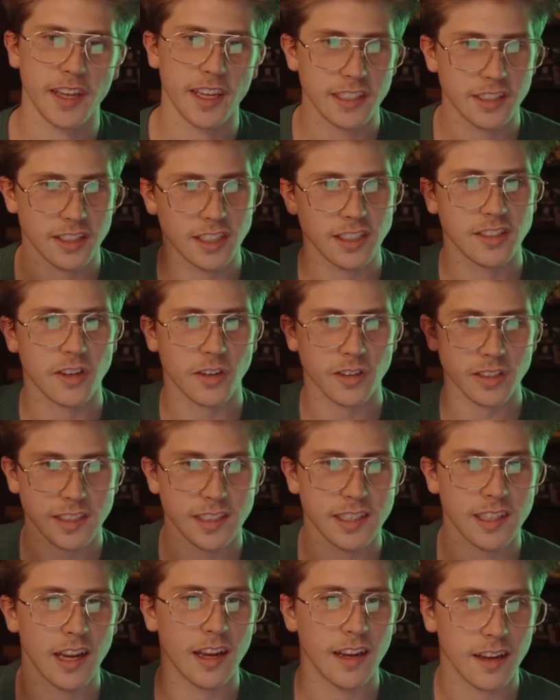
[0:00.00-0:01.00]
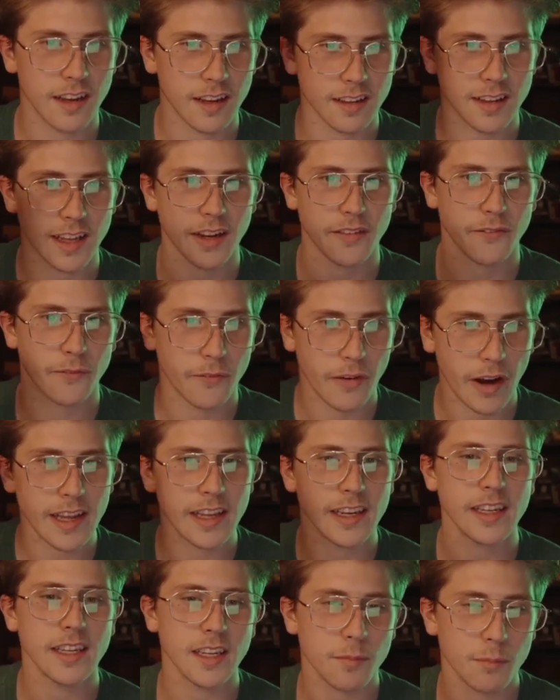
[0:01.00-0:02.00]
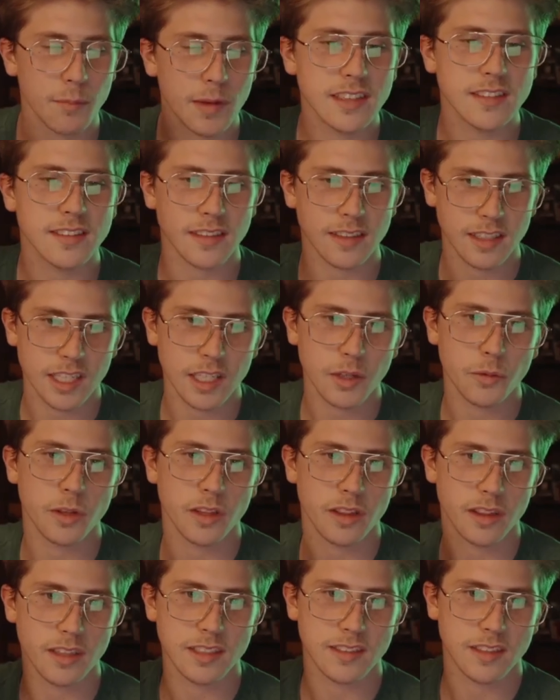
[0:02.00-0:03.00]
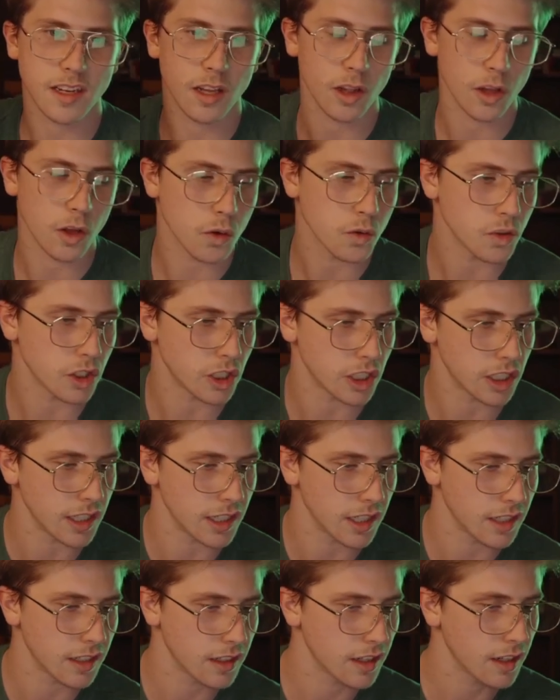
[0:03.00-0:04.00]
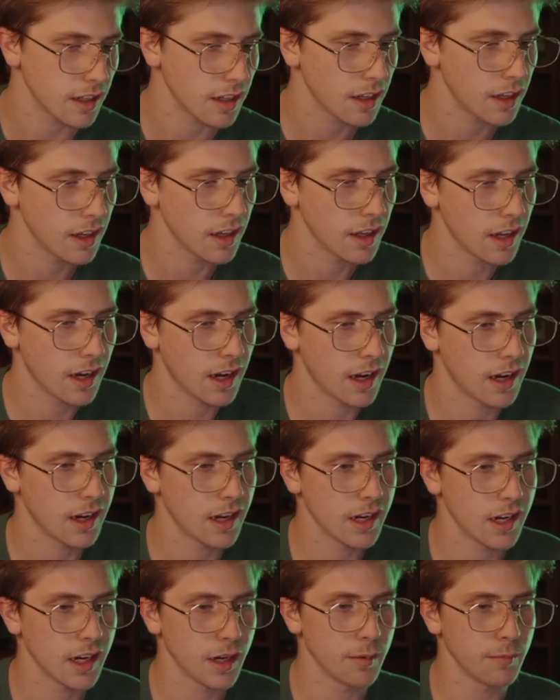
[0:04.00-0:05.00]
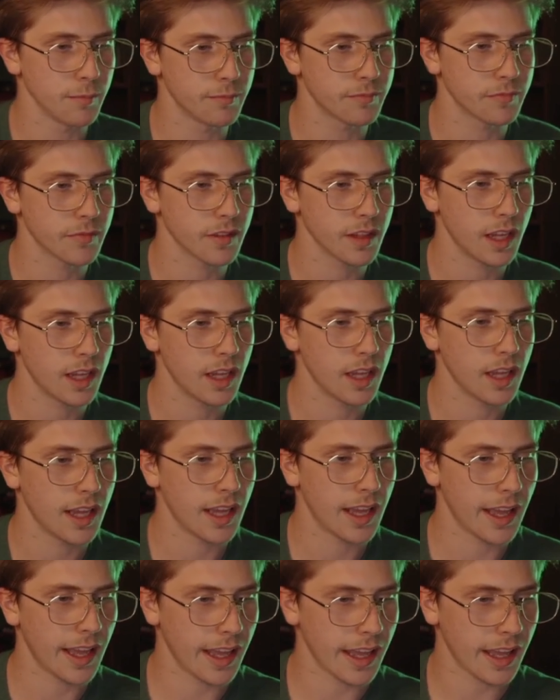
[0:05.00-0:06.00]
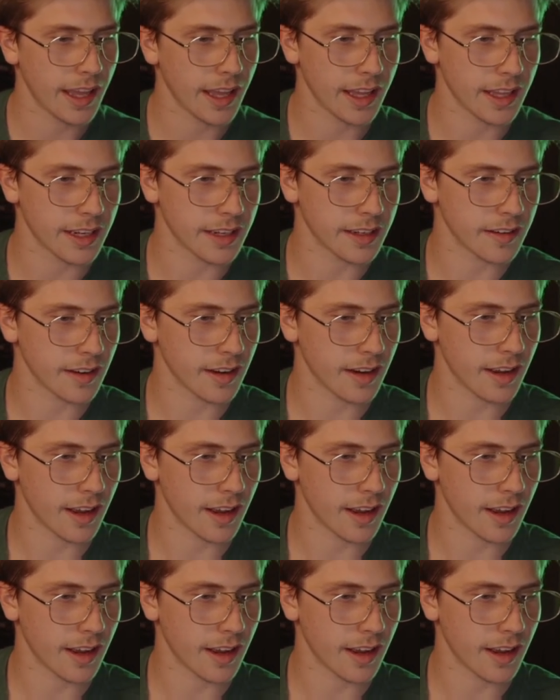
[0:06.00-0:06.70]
And she starts uh, like fighting mentally with this clone Jean, um, and